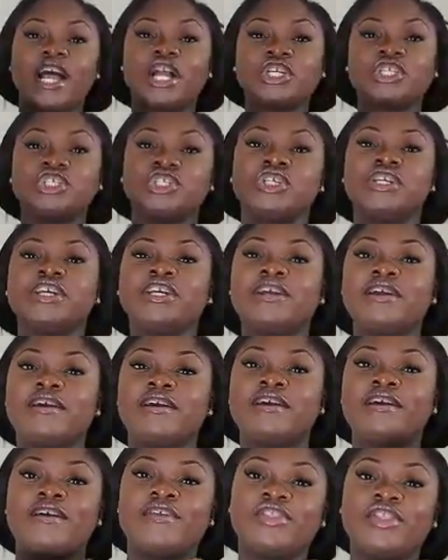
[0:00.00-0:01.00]
actually
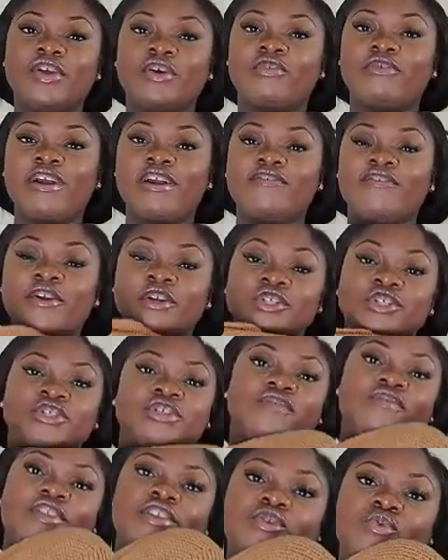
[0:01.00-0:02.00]
the gray
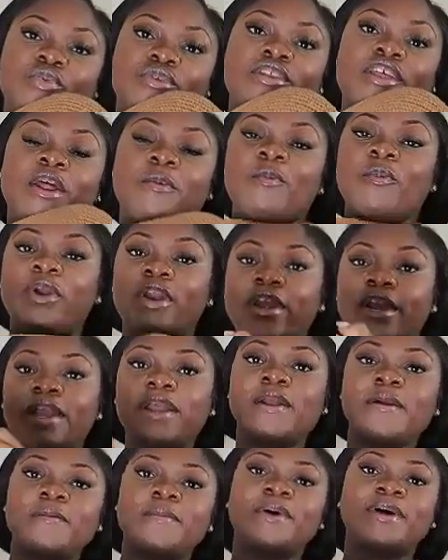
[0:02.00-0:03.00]
version of this one that I'm
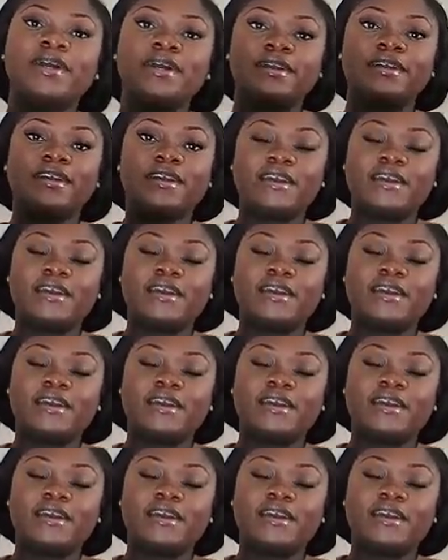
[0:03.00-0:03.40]
wearing, but